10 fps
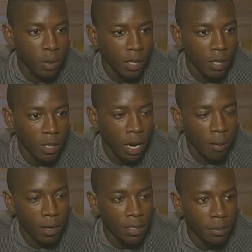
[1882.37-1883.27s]
Probably, I'll
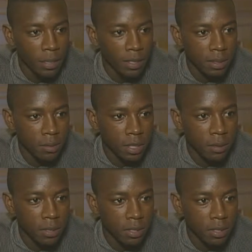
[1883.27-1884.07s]
probably be in some trouble.